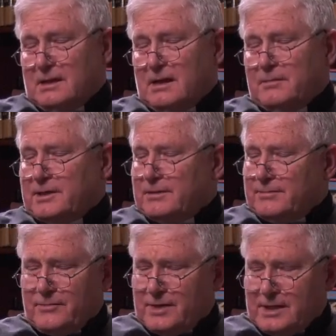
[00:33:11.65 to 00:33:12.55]
I
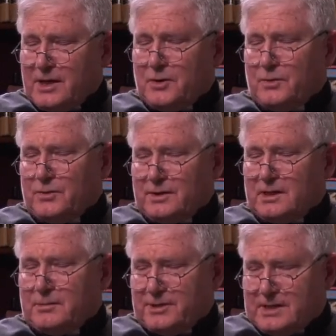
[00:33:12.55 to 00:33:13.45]
mean, we know
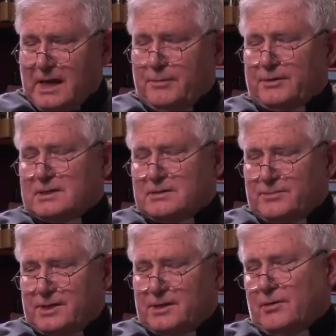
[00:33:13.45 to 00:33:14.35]
that the
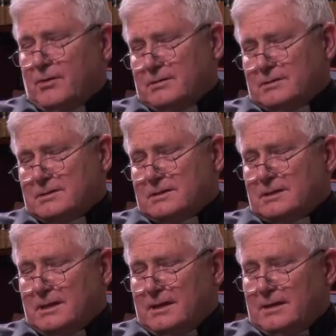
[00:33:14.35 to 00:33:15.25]
metabolism can cause
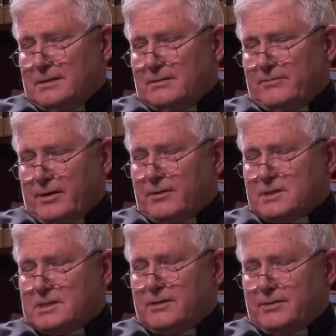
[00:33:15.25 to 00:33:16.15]

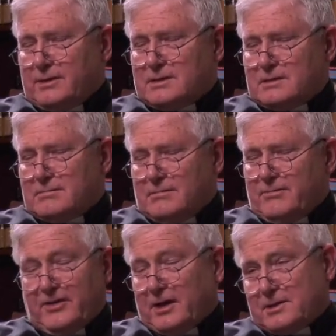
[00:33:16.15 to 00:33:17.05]
very serious
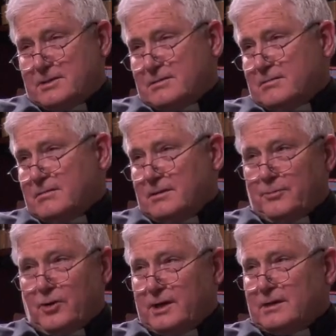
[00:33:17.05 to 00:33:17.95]
effects in
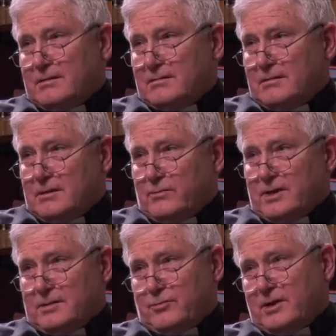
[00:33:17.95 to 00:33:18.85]
the brain, in the
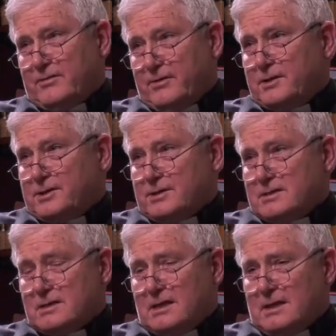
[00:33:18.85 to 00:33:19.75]
way the brain
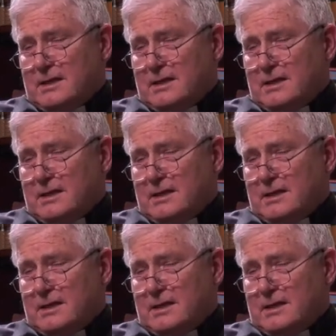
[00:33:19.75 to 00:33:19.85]
functions.